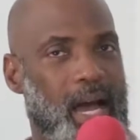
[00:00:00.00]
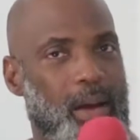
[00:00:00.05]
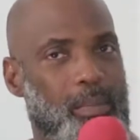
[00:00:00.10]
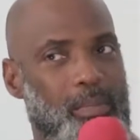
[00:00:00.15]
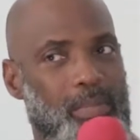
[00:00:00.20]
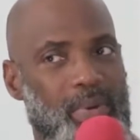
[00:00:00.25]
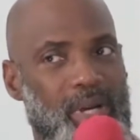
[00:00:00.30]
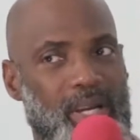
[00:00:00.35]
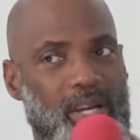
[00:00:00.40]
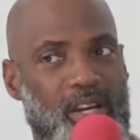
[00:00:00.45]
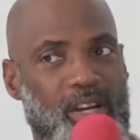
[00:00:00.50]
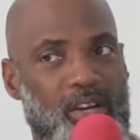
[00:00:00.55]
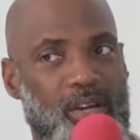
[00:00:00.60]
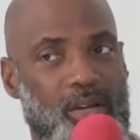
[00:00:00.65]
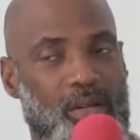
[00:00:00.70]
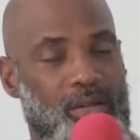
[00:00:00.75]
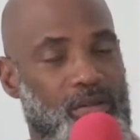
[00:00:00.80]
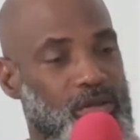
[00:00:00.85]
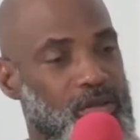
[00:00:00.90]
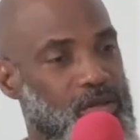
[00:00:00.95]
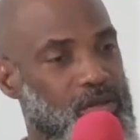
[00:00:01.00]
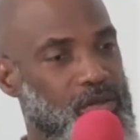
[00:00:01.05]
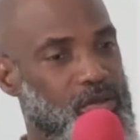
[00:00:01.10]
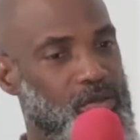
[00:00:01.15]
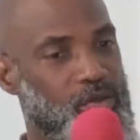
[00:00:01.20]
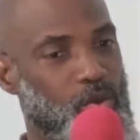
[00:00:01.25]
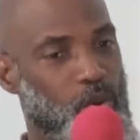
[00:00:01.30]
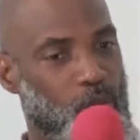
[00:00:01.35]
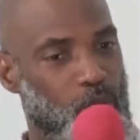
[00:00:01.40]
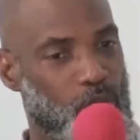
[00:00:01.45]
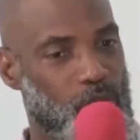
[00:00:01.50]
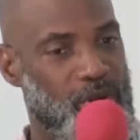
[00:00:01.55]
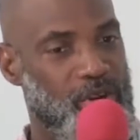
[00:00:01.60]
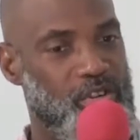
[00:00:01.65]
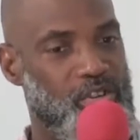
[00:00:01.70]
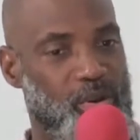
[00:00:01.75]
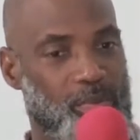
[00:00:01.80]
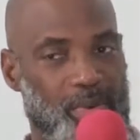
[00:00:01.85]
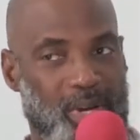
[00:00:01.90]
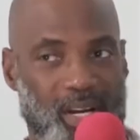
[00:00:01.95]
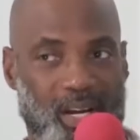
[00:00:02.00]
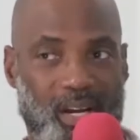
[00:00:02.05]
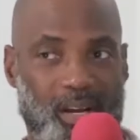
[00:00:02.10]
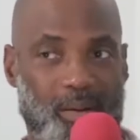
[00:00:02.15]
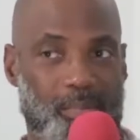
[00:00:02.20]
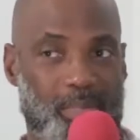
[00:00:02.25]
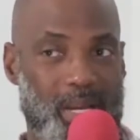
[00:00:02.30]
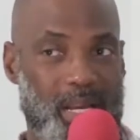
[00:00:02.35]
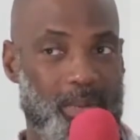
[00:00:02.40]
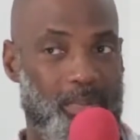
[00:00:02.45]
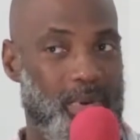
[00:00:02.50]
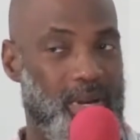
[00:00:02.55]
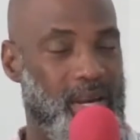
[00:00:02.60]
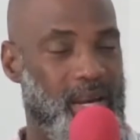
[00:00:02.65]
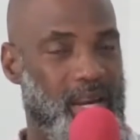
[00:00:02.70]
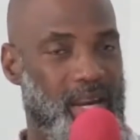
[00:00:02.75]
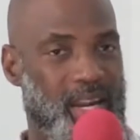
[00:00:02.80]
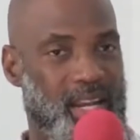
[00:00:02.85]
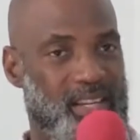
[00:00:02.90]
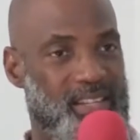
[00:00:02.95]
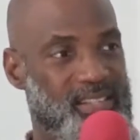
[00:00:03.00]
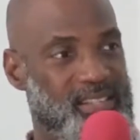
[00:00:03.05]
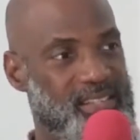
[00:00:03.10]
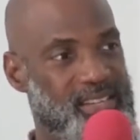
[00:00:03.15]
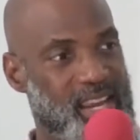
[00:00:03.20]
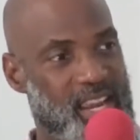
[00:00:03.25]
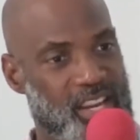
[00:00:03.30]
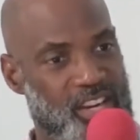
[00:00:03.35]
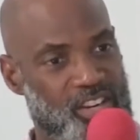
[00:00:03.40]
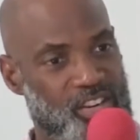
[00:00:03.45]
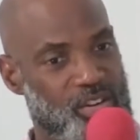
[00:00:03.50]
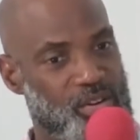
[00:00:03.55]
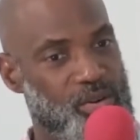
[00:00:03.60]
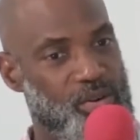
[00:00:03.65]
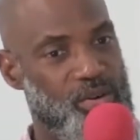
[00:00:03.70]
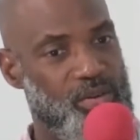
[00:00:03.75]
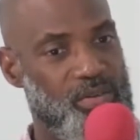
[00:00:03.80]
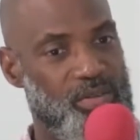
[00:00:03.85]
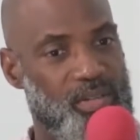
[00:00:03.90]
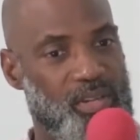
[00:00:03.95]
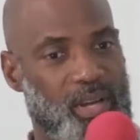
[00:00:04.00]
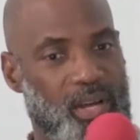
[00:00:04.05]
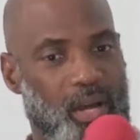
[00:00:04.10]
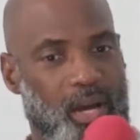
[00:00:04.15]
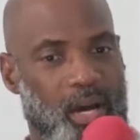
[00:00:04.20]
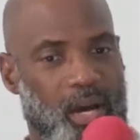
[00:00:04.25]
happening to the Jamaican people in the next 10 years.